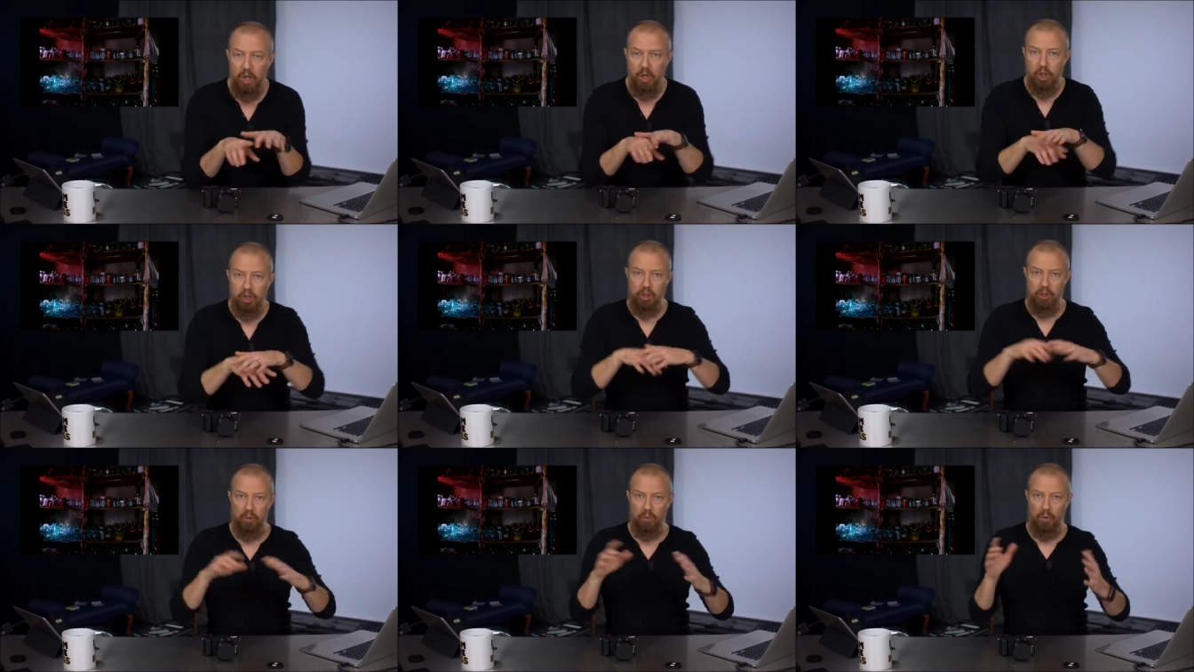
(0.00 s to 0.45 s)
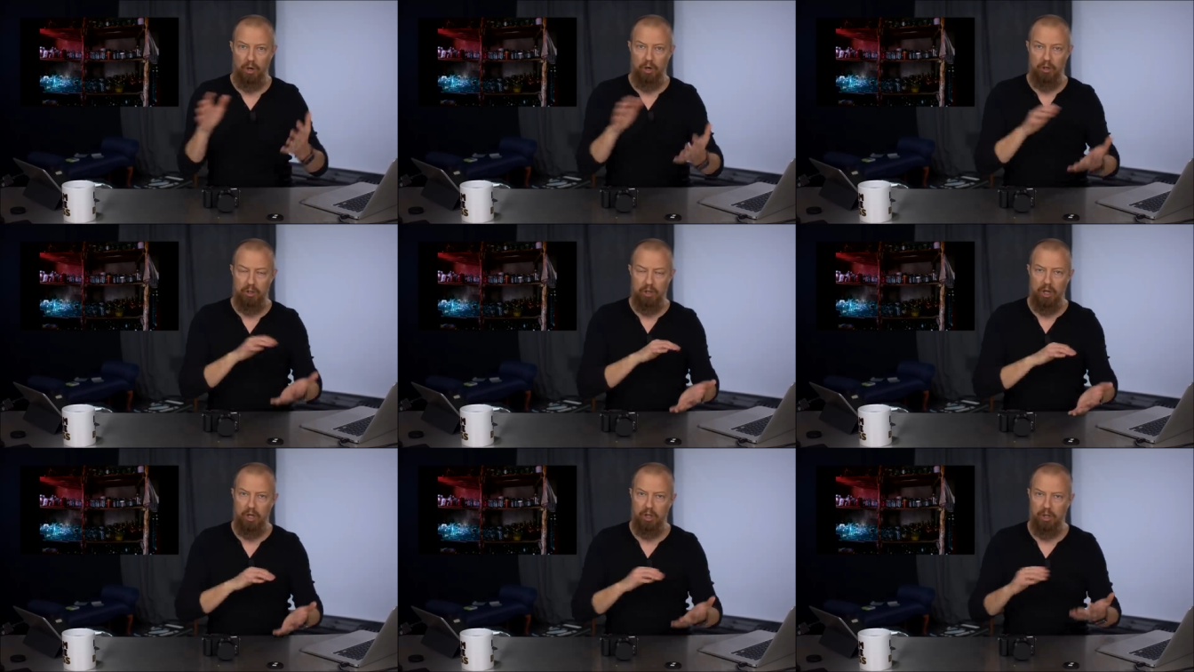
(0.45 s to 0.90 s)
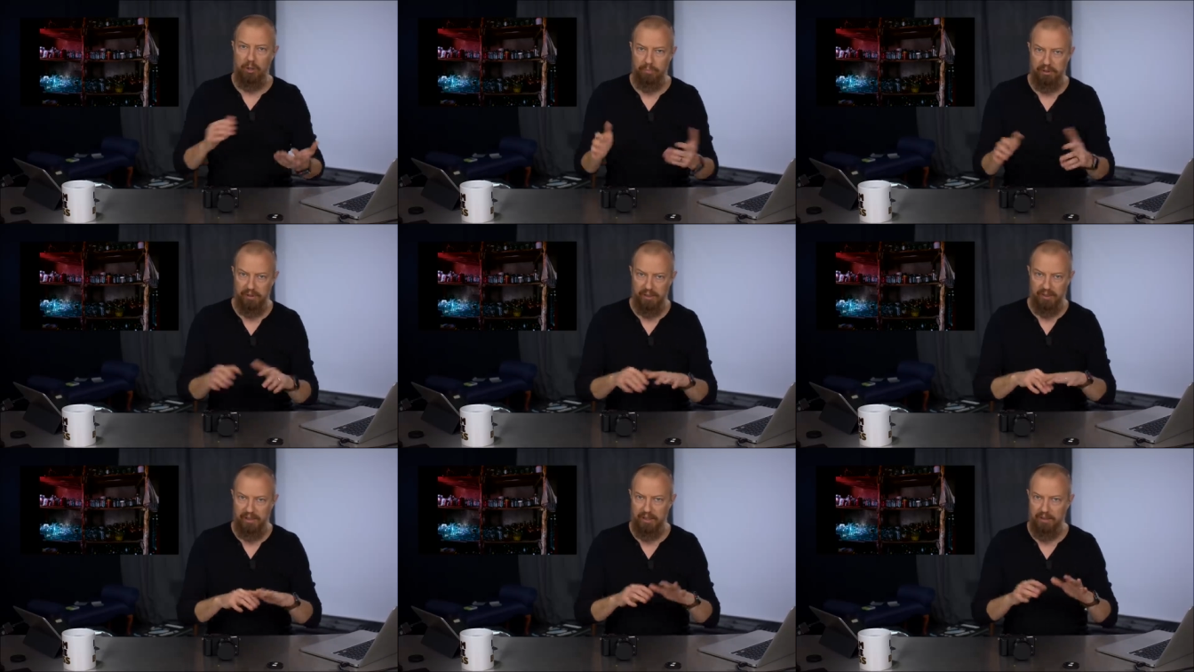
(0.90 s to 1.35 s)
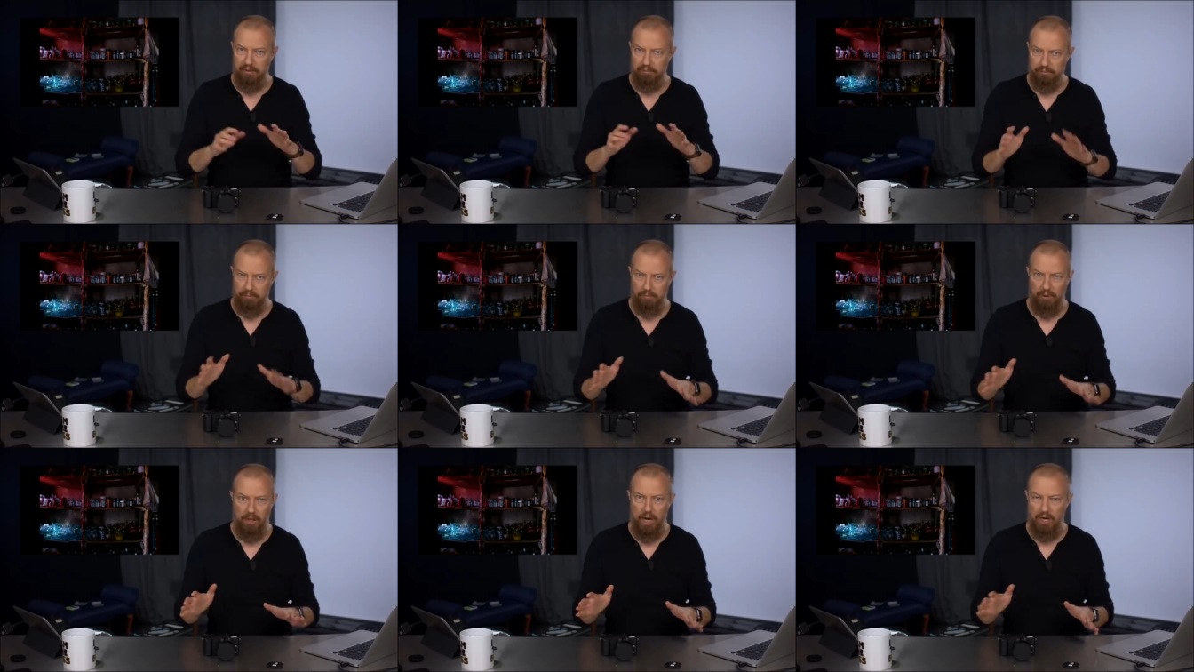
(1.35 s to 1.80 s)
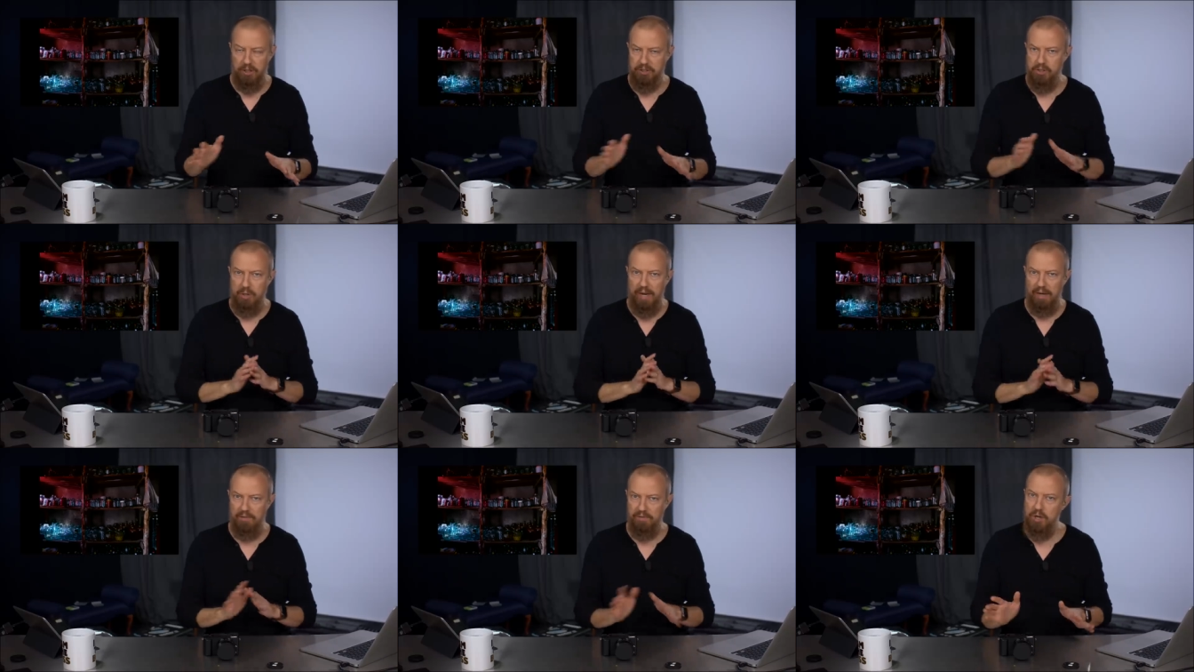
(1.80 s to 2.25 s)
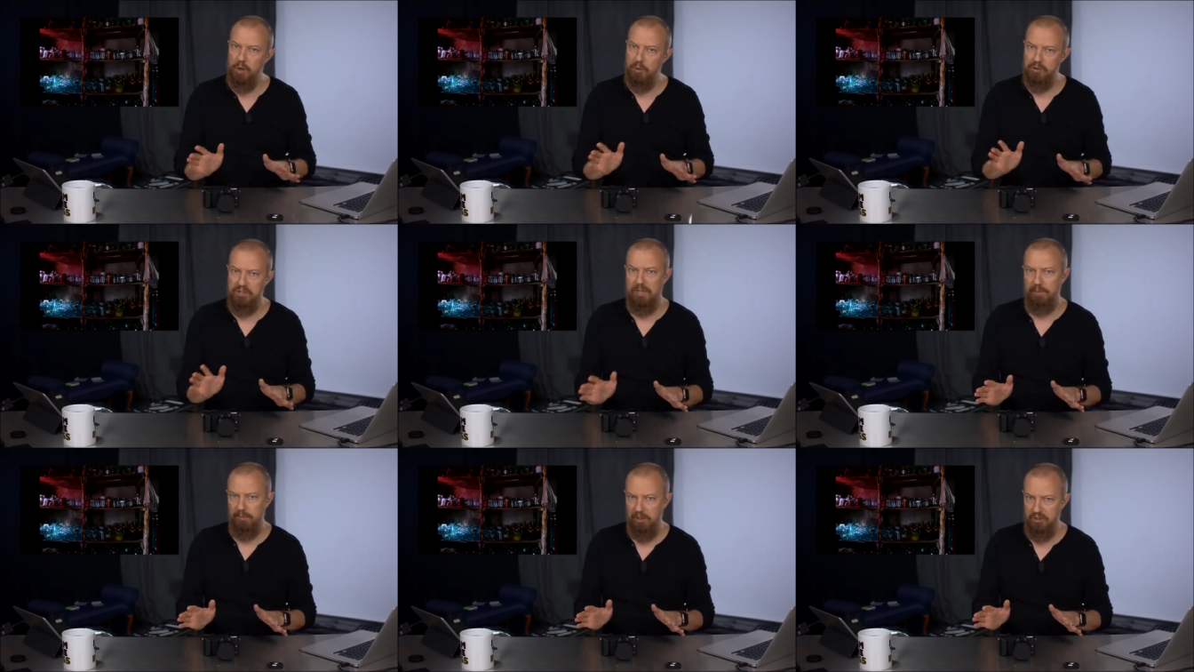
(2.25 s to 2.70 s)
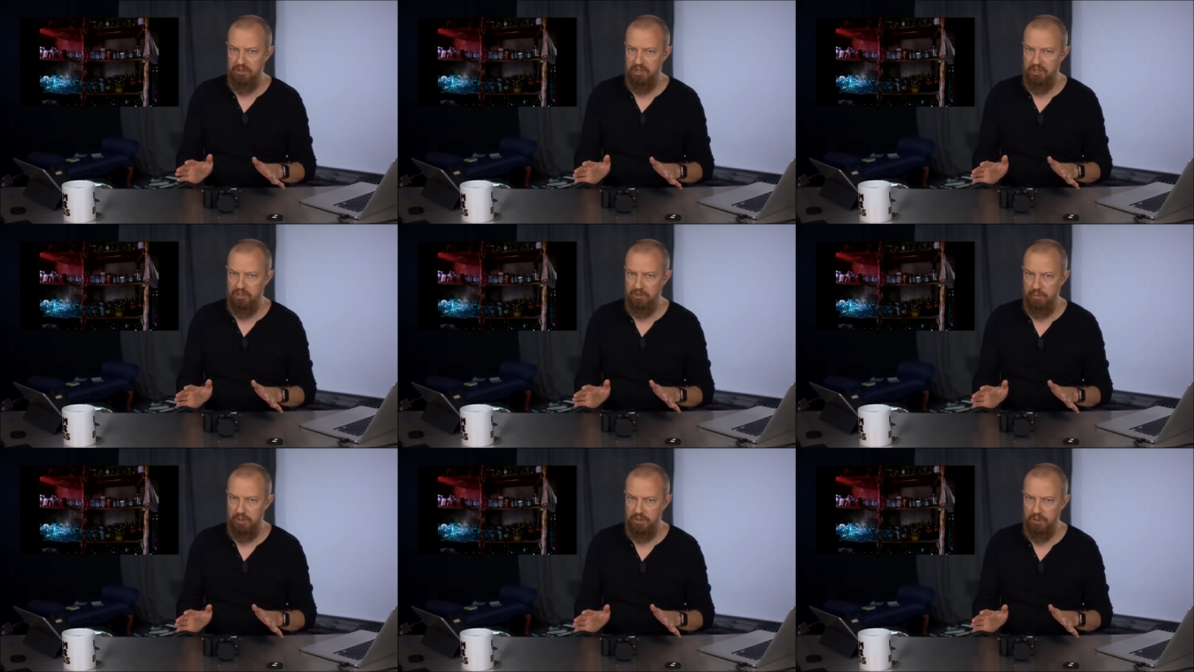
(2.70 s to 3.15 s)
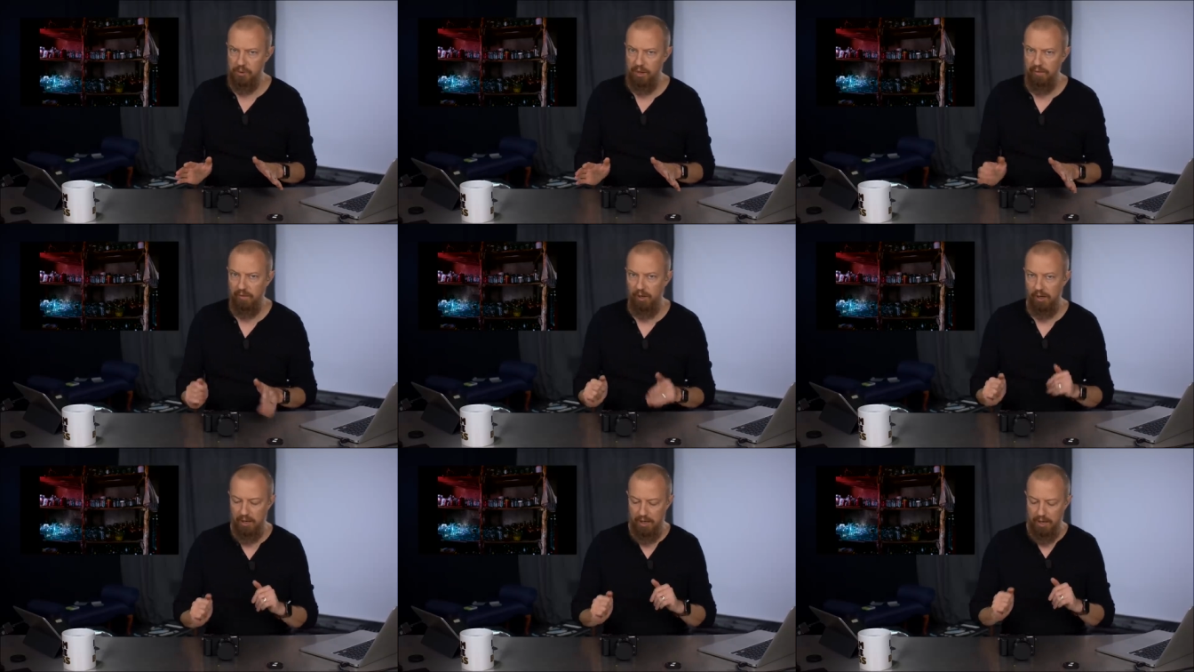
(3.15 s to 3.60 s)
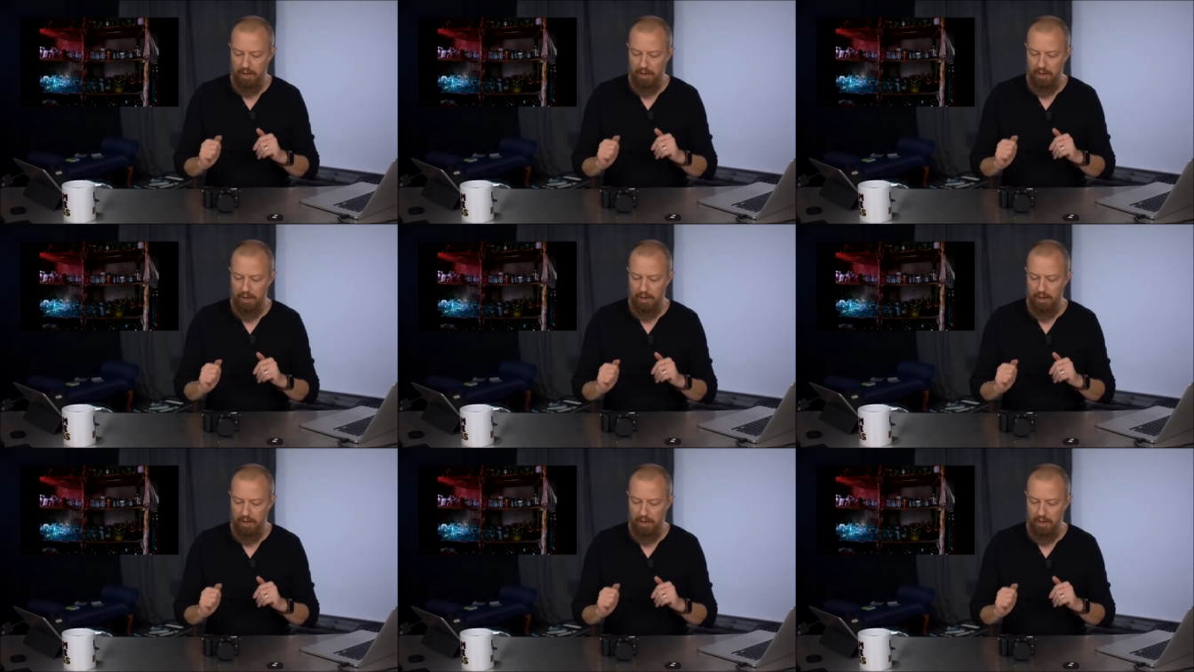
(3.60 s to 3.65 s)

you are completely locked. You have no stabilization whatsoever.